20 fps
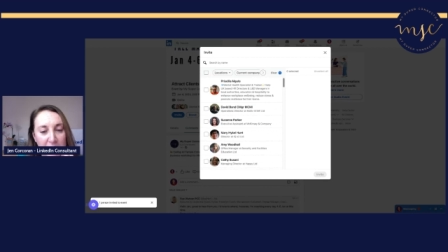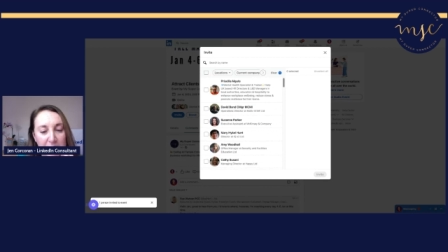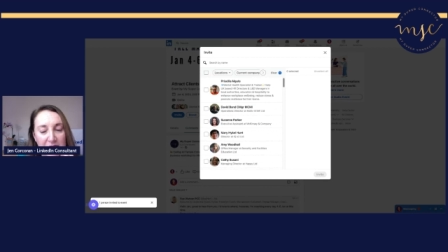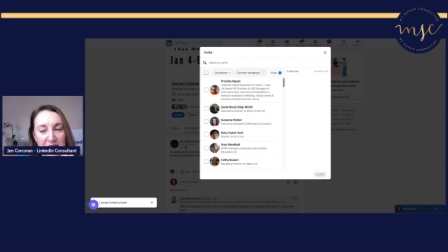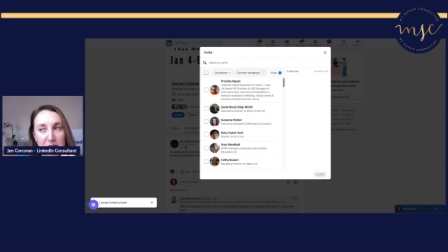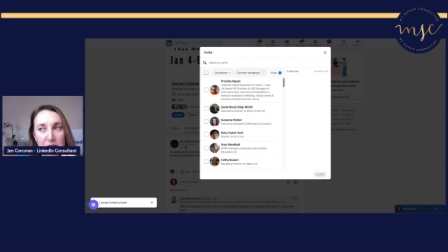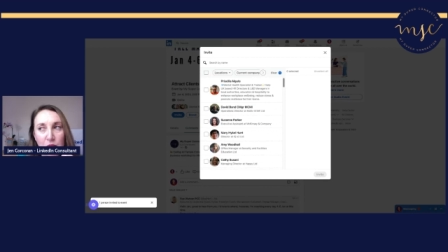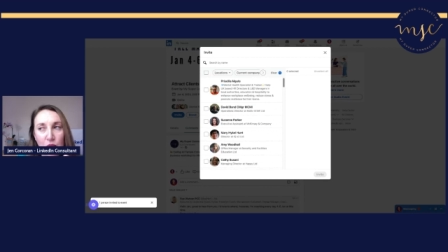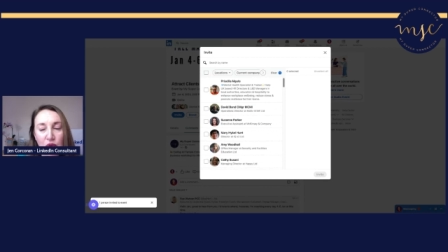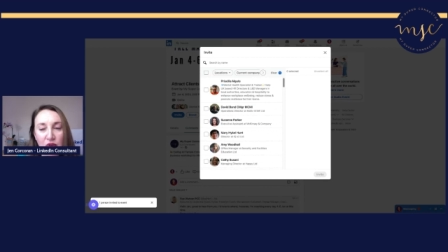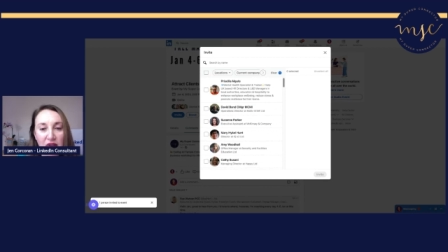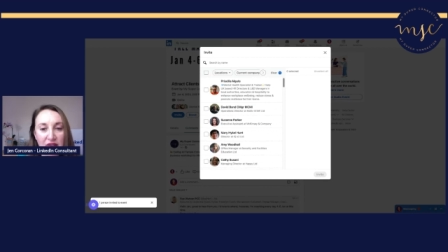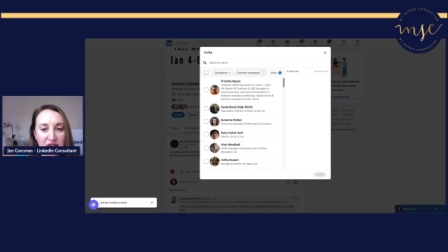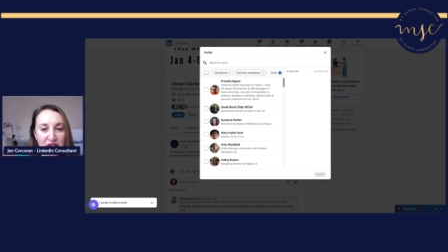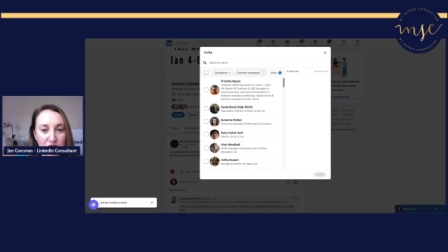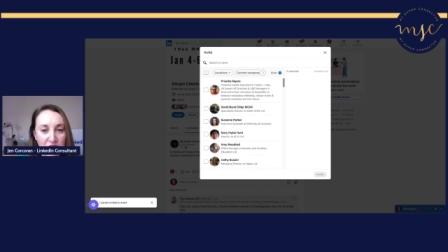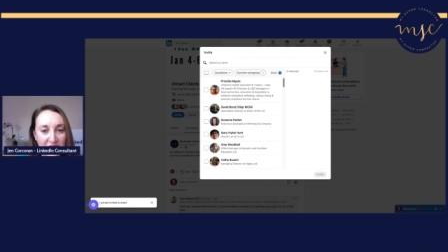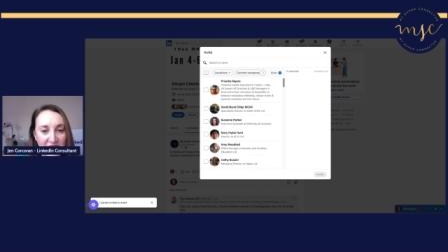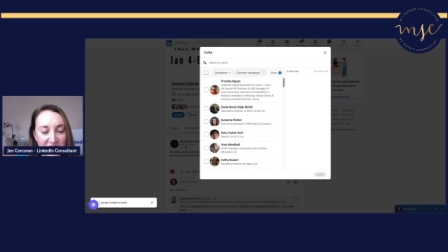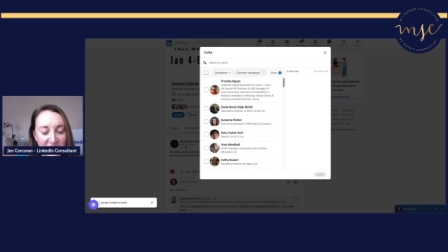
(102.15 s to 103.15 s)
be more on the
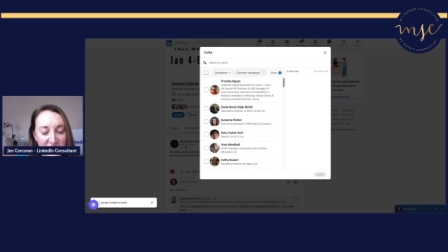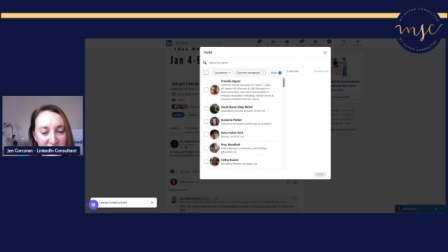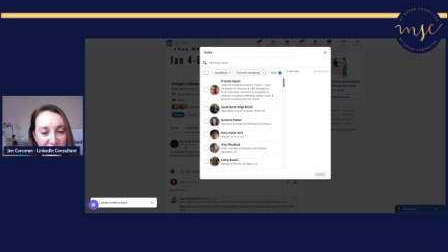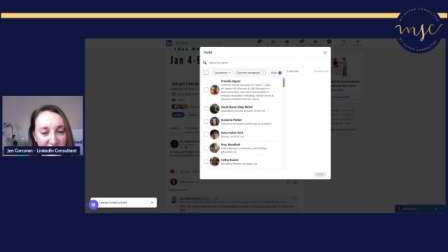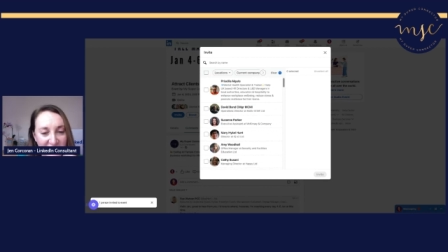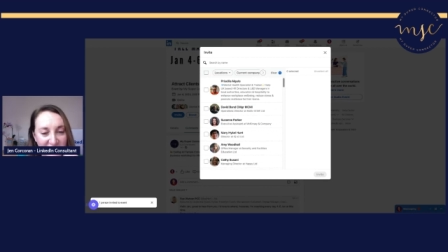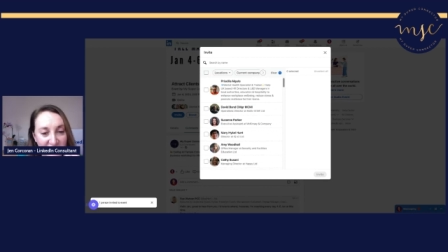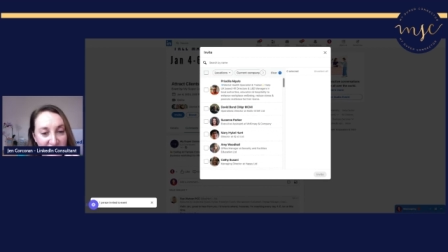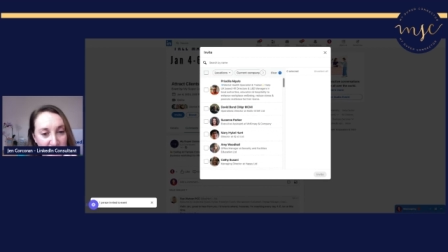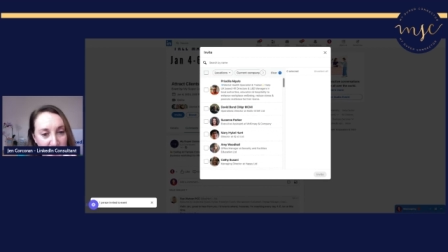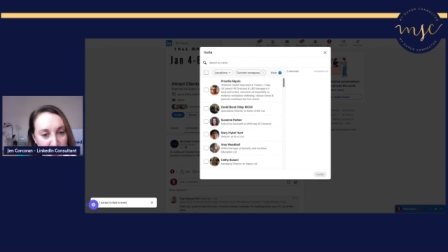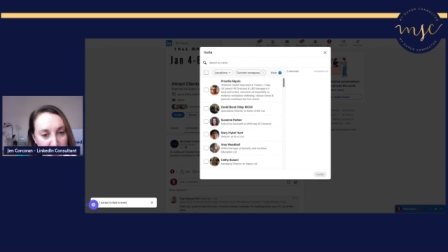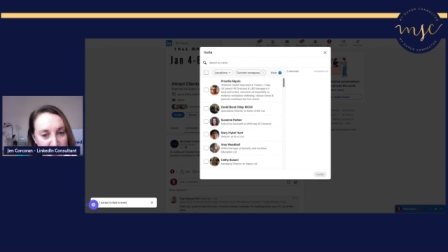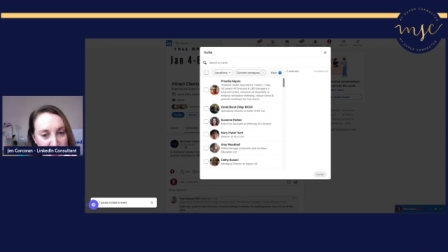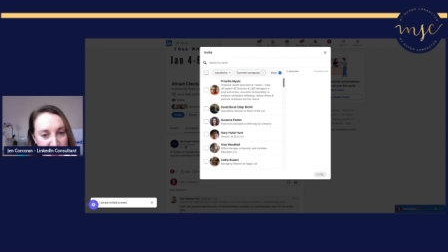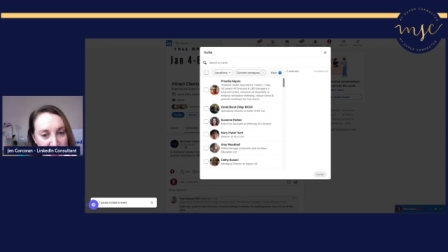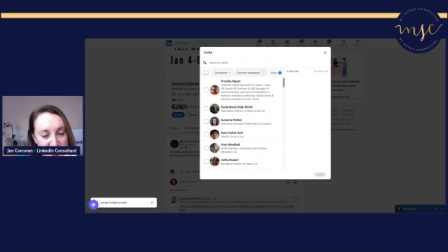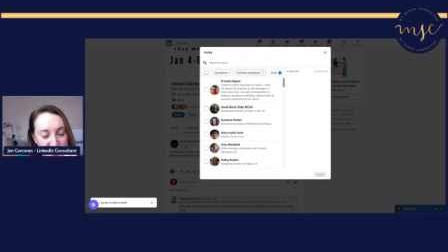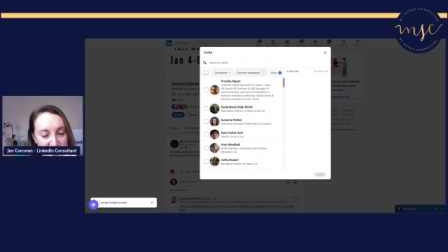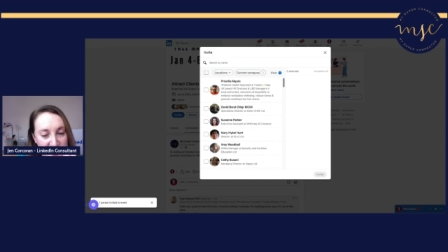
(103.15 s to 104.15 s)
training side than the
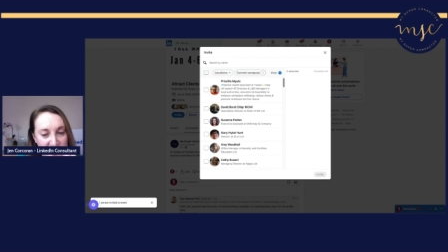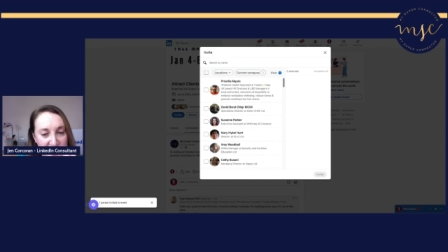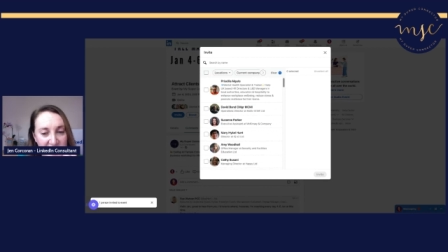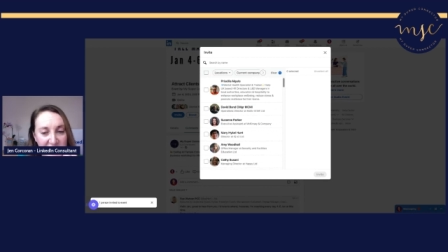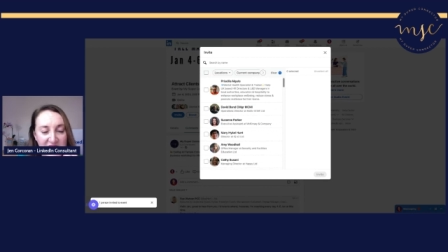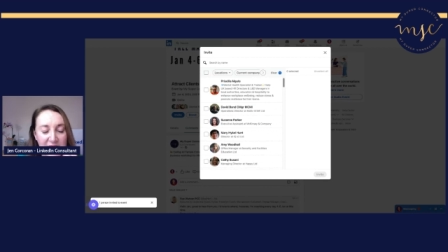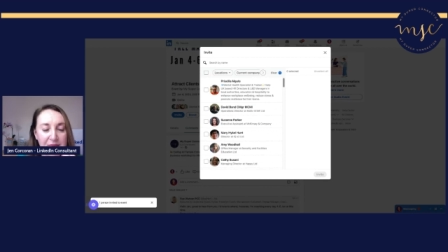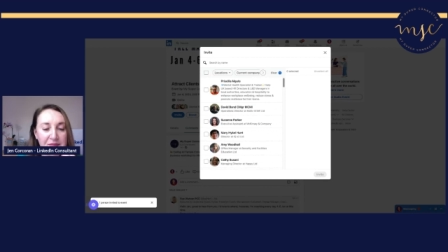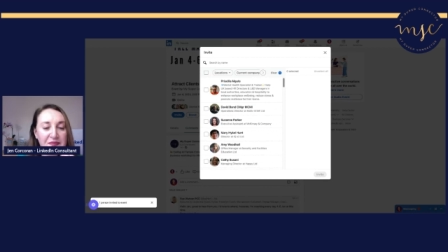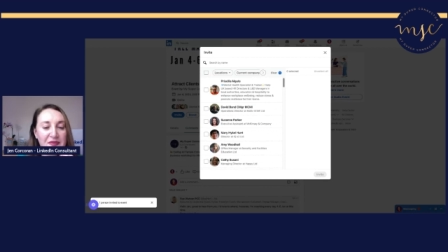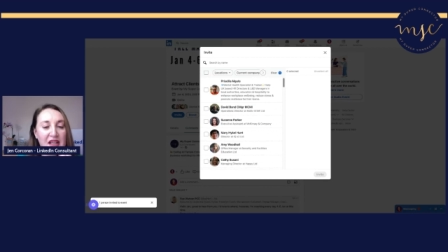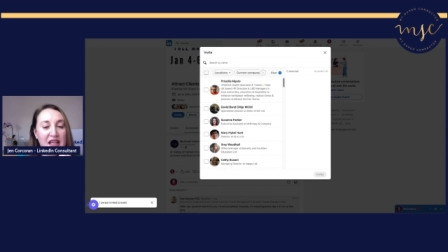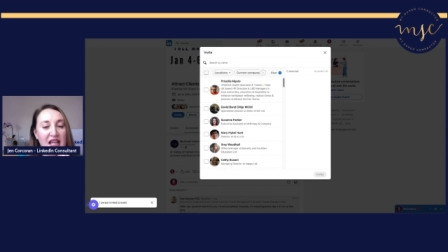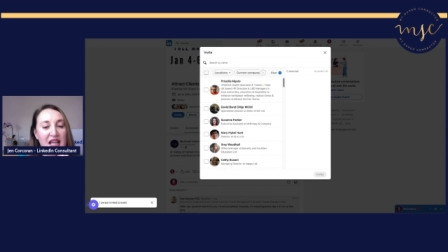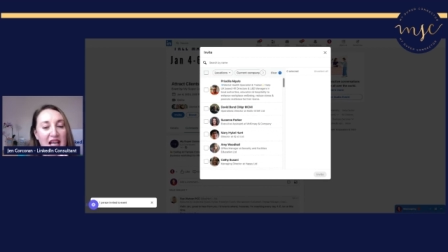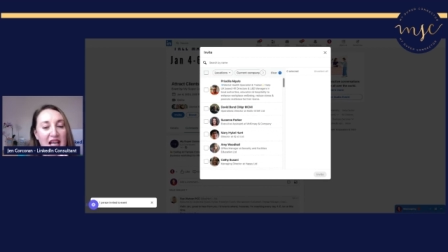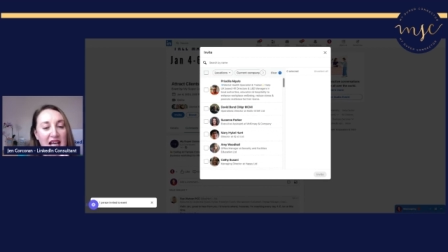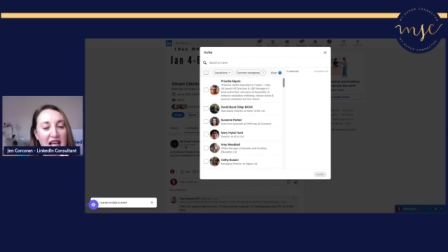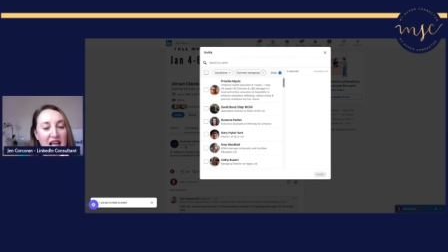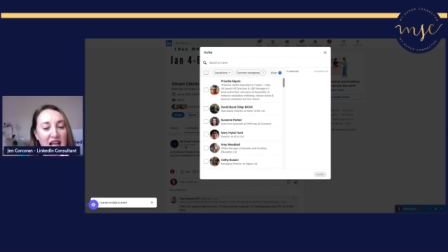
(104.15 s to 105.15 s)
coaching side
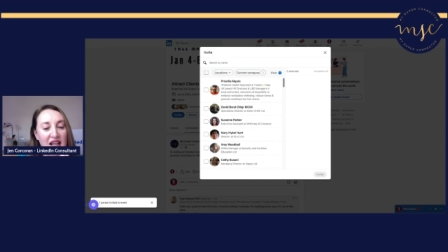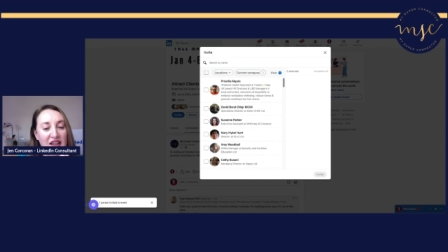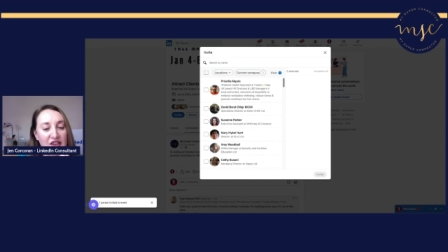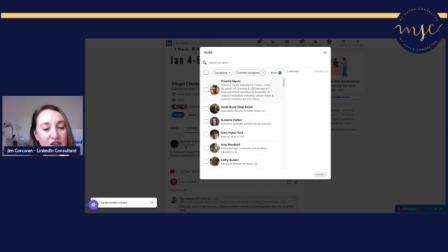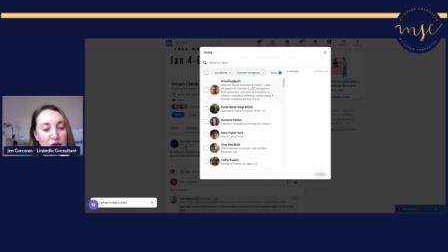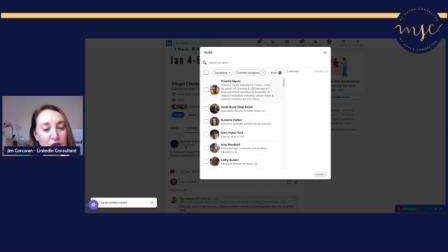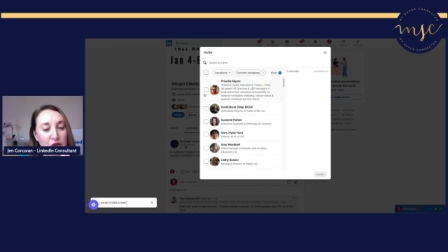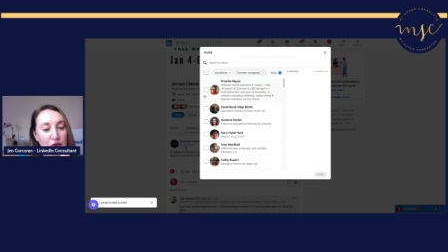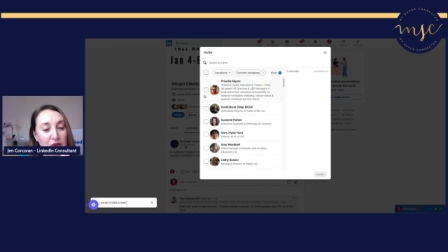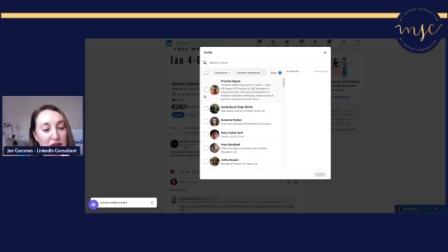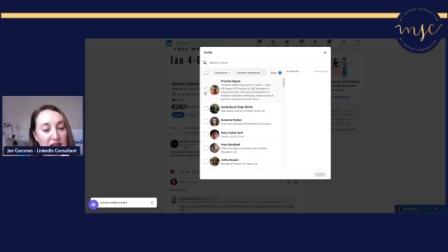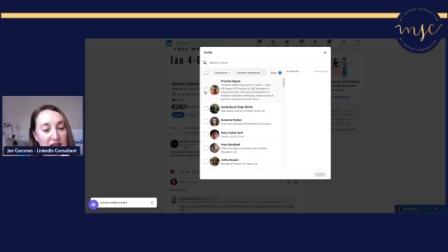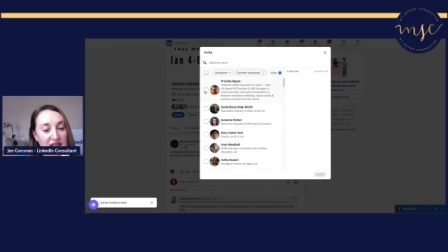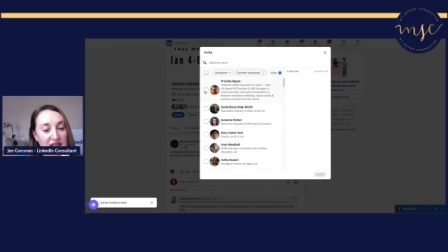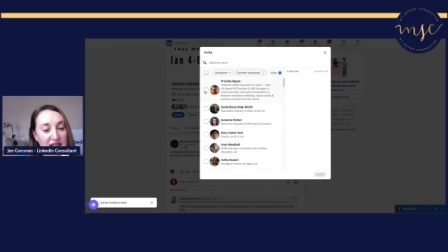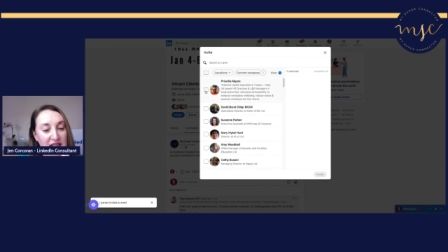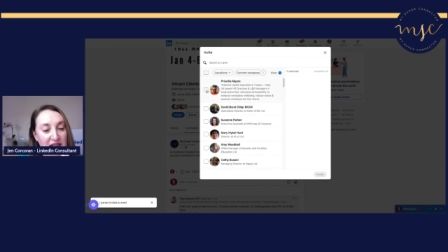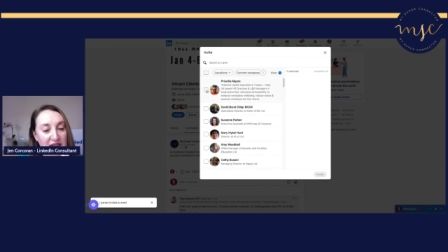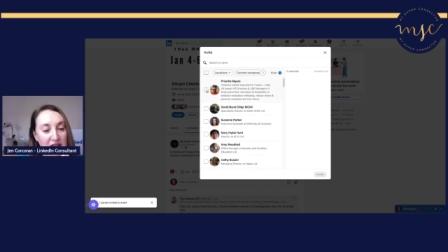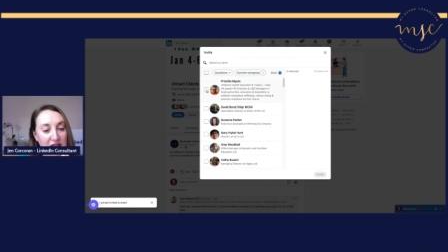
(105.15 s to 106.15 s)
so you can
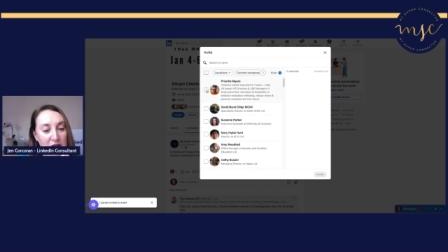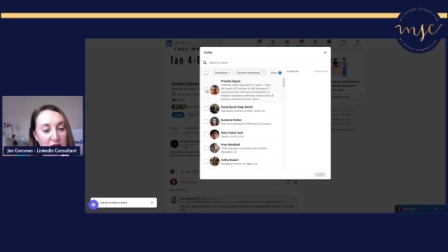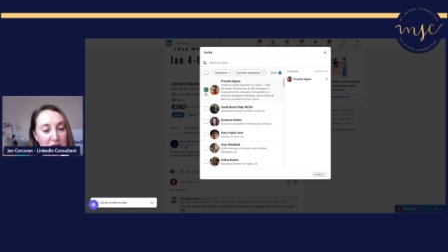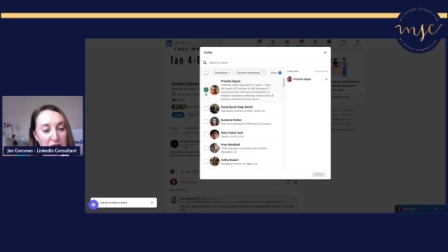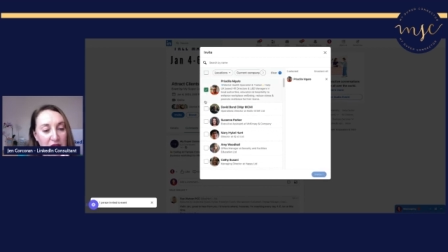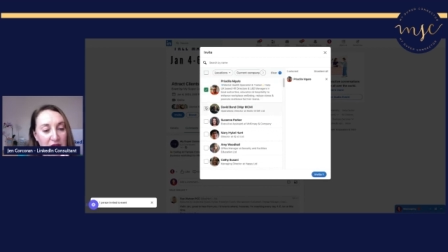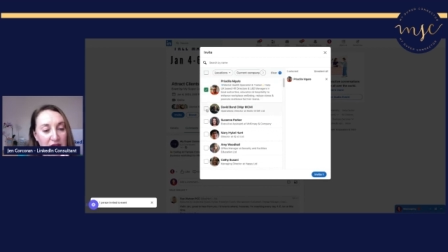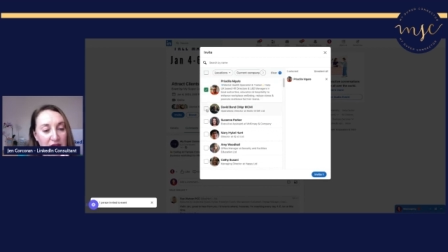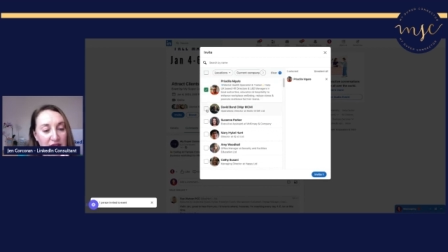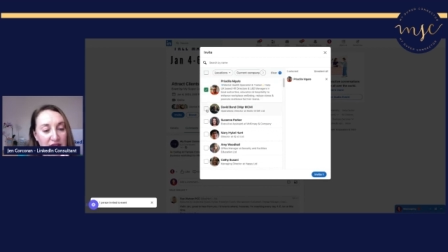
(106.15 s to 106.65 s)
tick them you can